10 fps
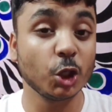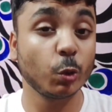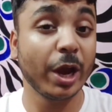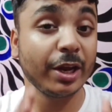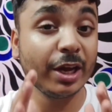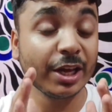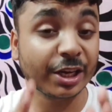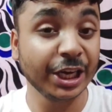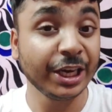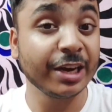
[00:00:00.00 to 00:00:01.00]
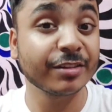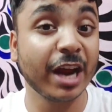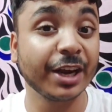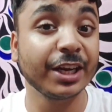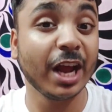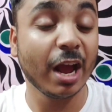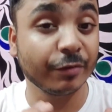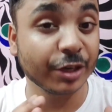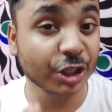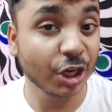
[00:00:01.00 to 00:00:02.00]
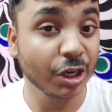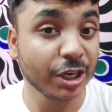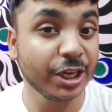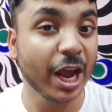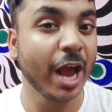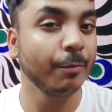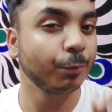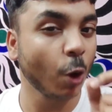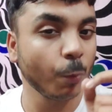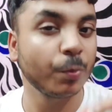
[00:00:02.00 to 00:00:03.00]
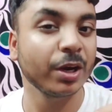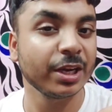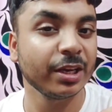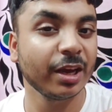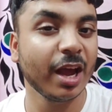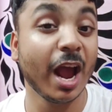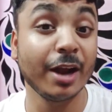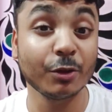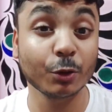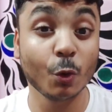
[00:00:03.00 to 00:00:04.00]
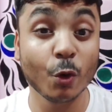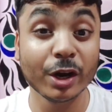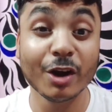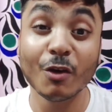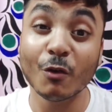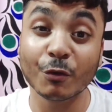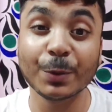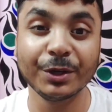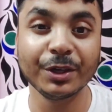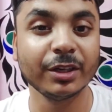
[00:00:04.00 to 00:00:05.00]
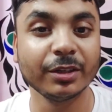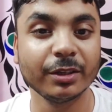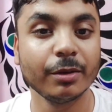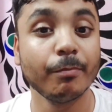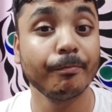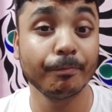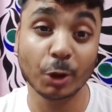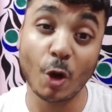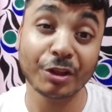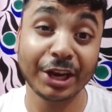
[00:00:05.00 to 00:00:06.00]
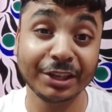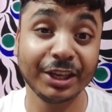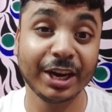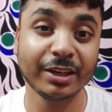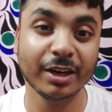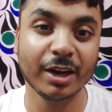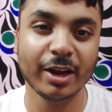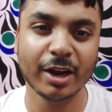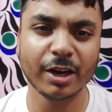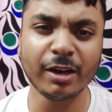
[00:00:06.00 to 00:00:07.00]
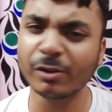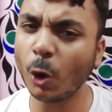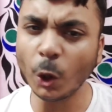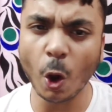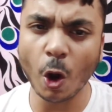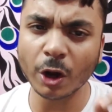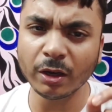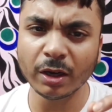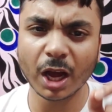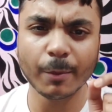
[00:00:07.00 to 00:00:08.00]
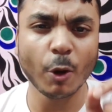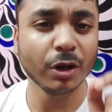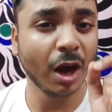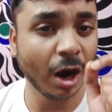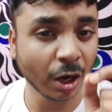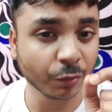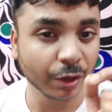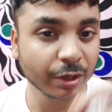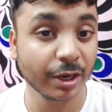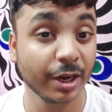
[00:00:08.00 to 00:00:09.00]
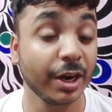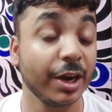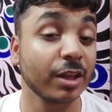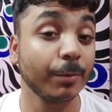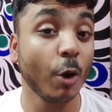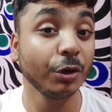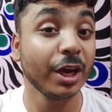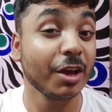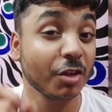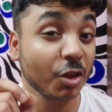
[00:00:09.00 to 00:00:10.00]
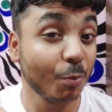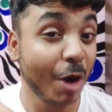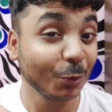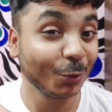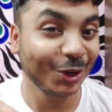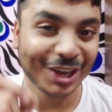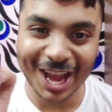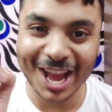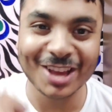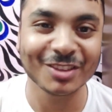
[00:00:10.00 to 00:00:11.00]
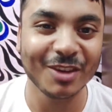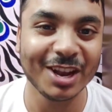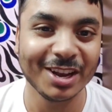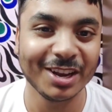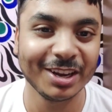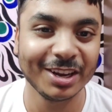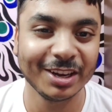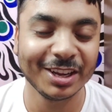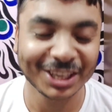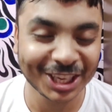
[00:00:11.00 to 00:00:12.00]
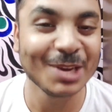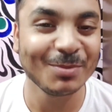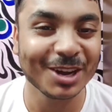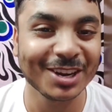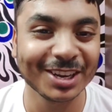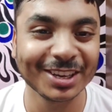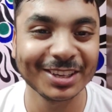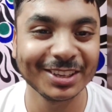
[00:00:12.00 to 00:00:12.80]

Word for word: you can read NCERT efficiently and properly and score way better. Because at the end, it's not all about hard work, it's about smart work as well. Keep learning.